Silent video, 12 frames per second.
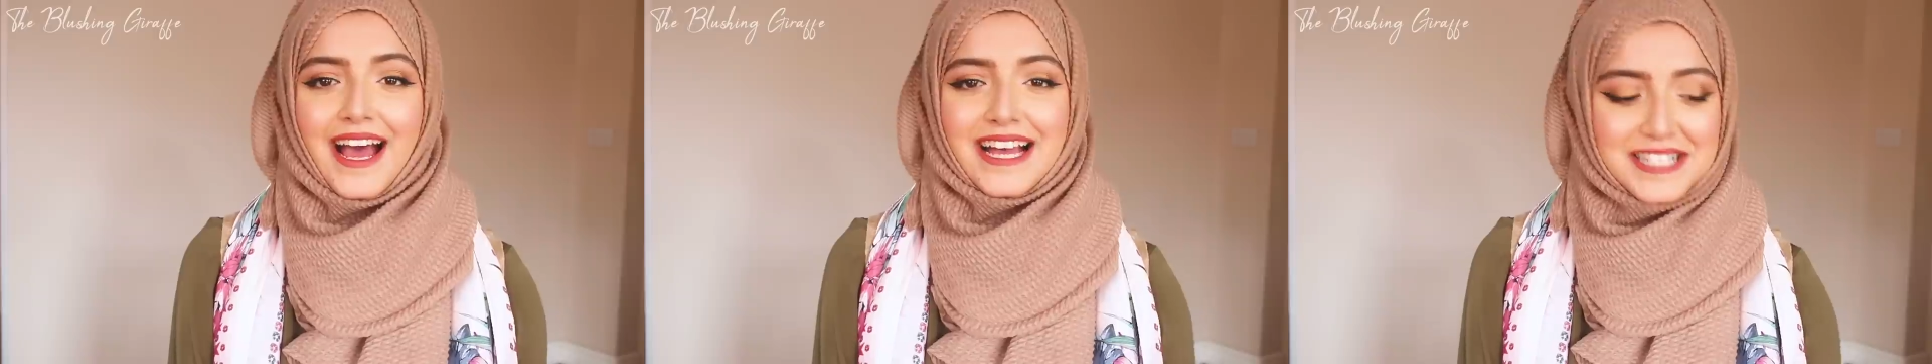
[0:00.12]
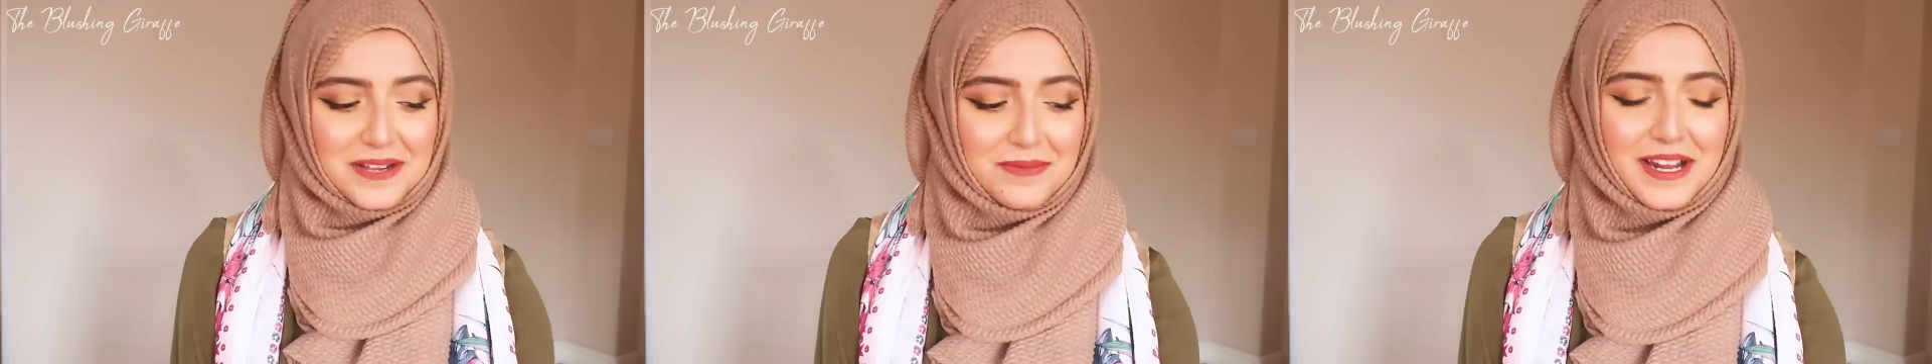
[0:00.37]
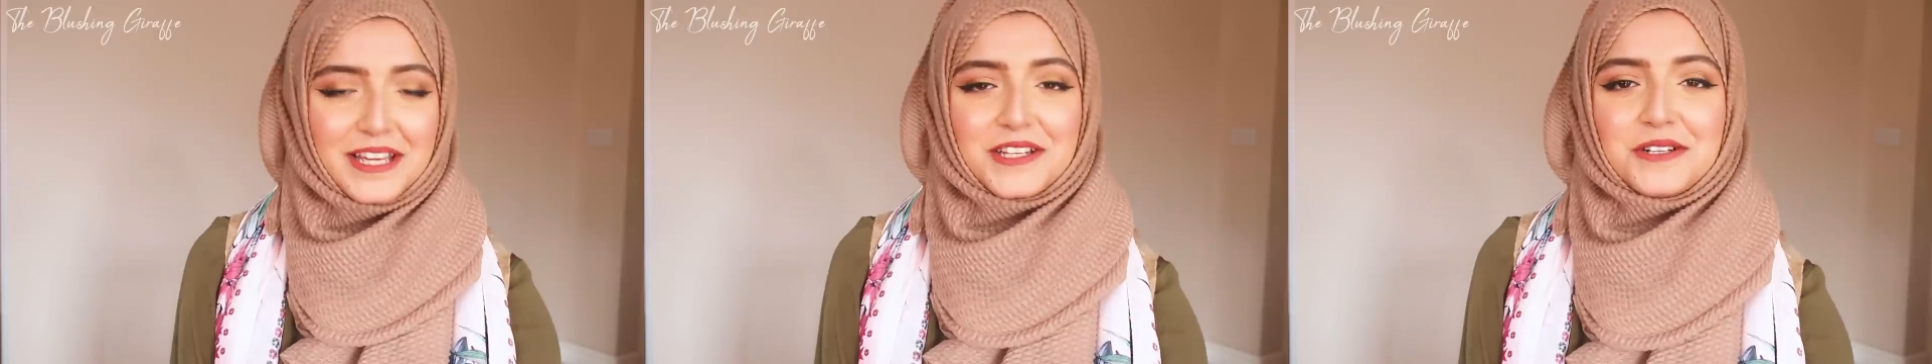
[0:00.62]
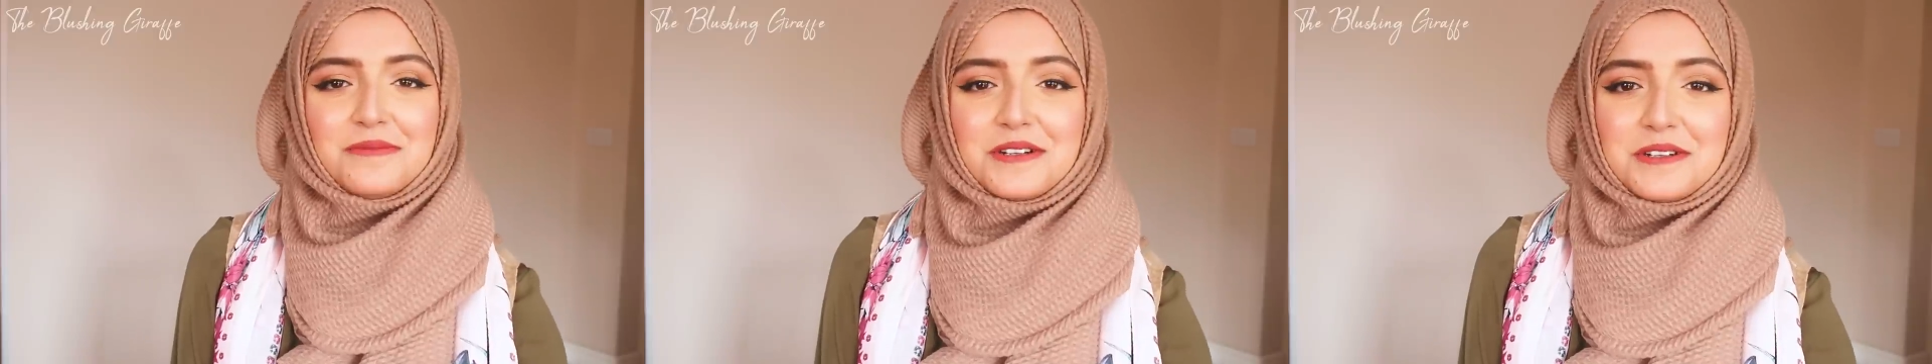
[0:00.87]

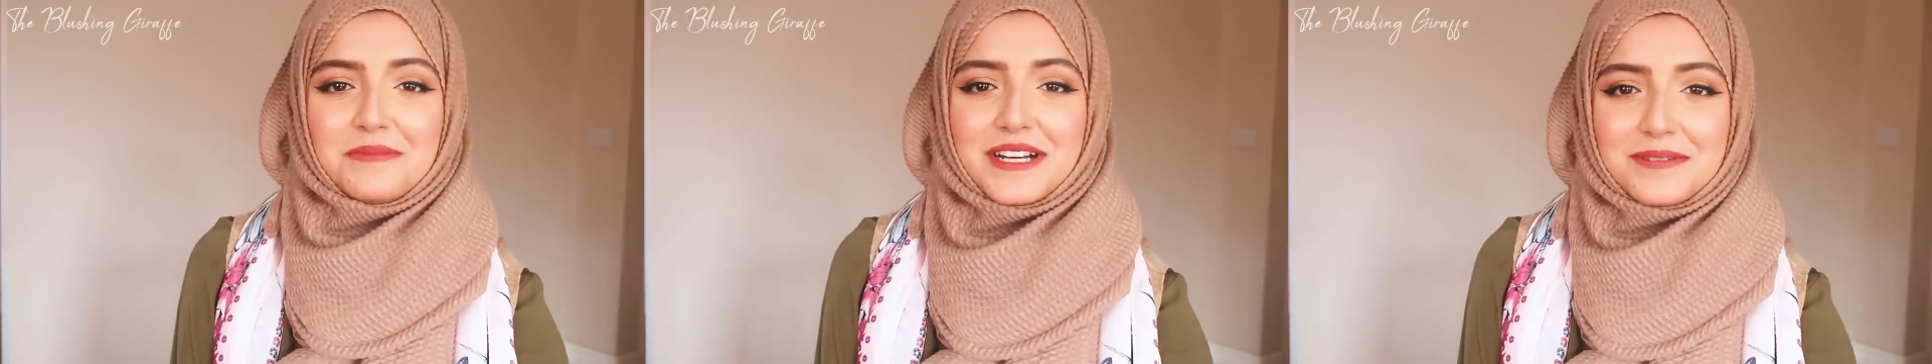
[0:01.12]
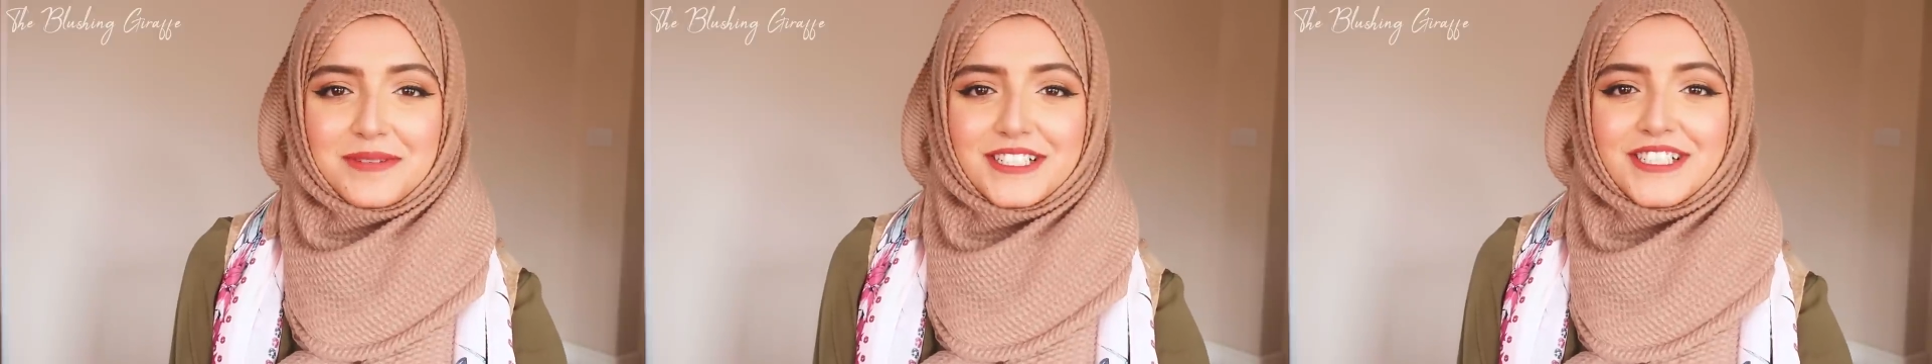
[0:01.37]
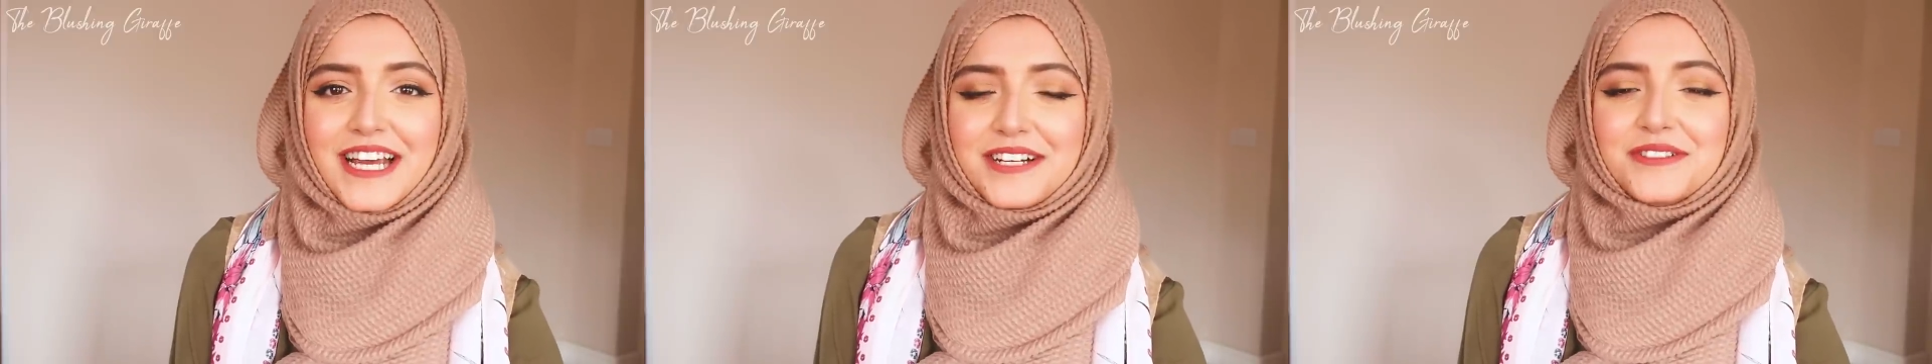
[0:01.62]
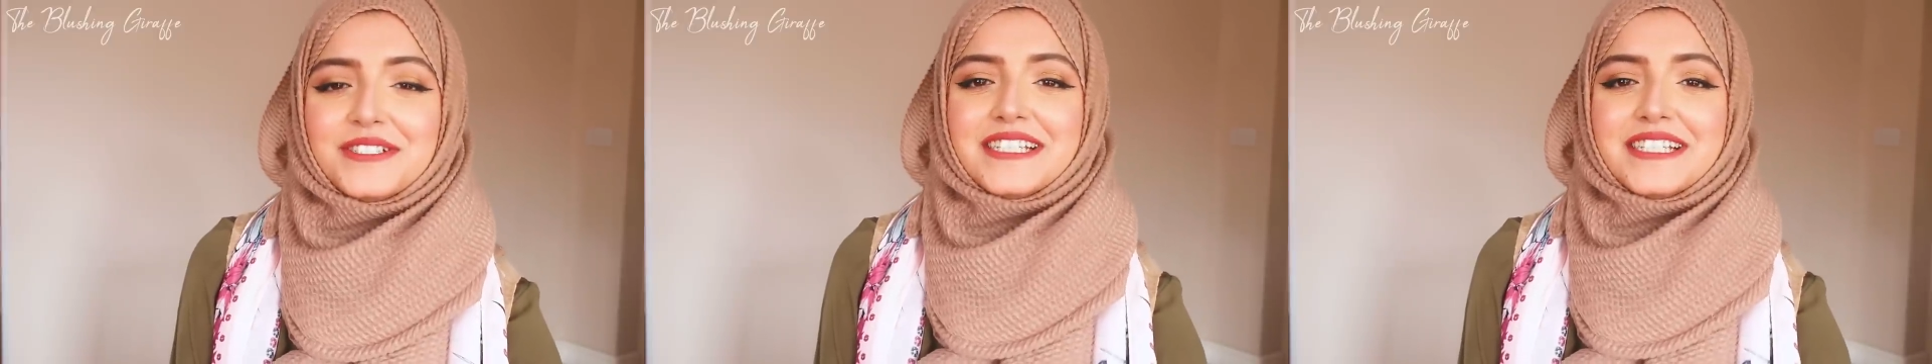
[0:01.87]
Assalamualaikum. welcome back to my channel.